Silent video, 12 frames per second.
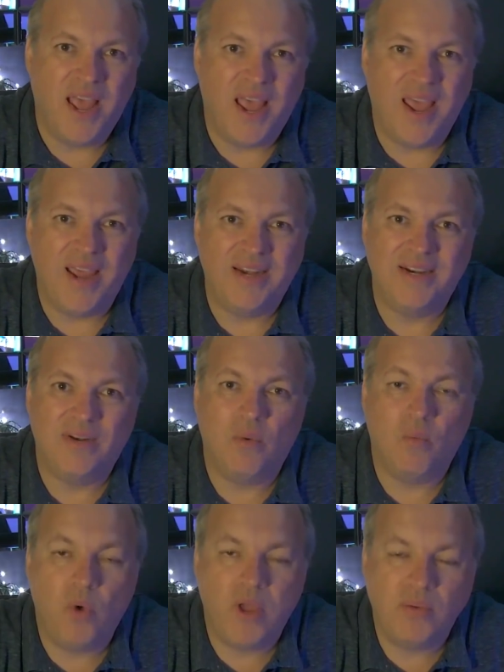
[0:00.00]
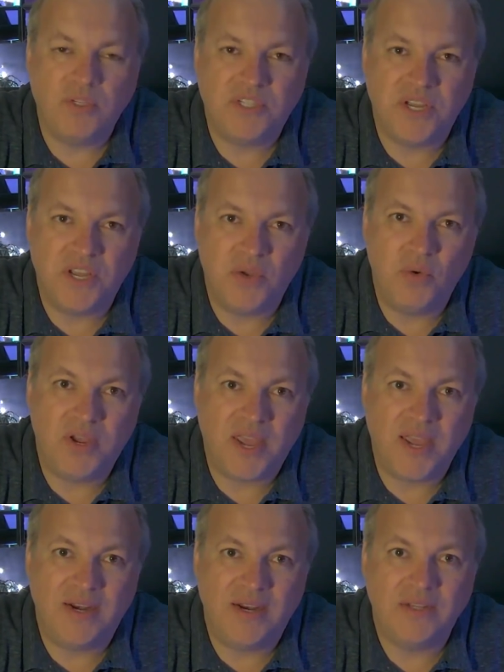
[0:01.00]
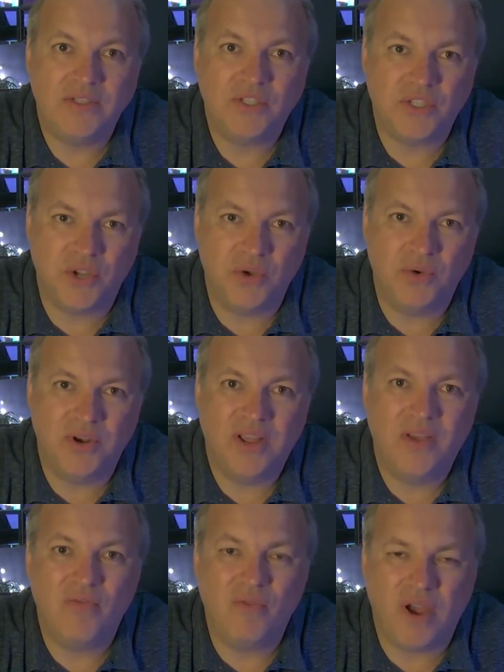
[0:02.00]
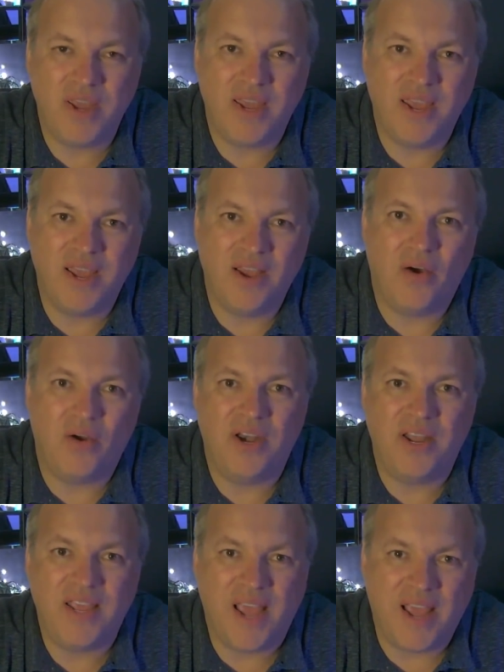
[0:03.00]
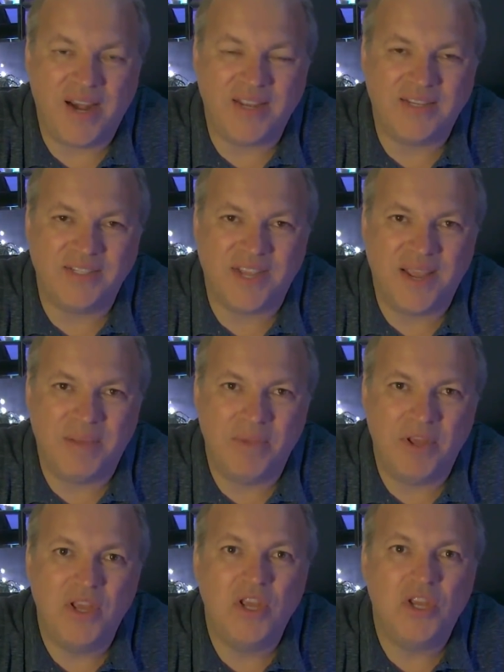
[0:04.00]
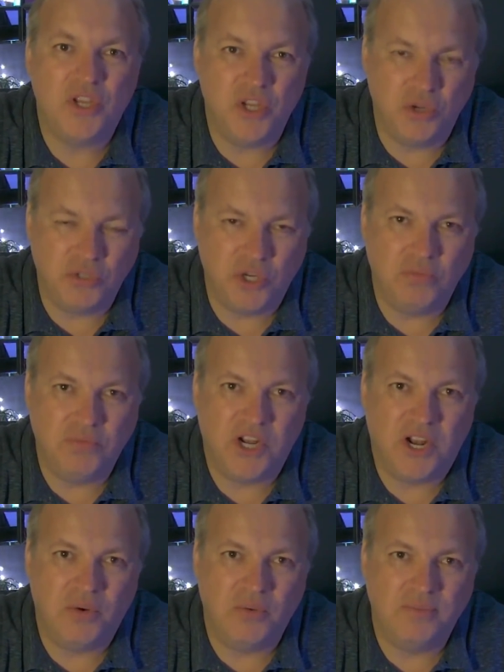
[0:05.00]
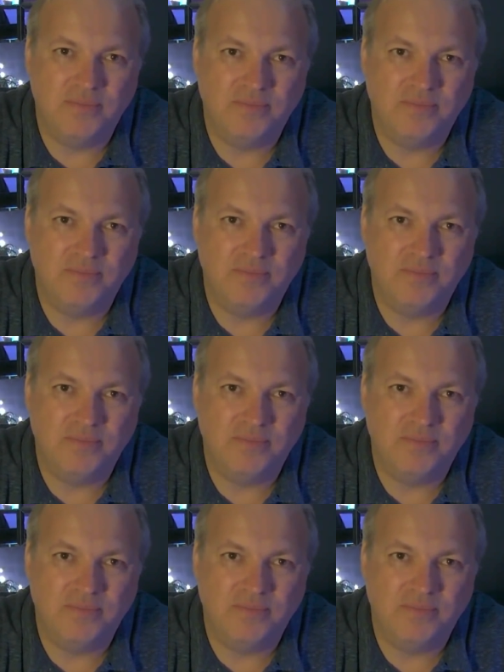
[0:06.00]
And we will see you again soon, right here on the Alakazam YouTube channel.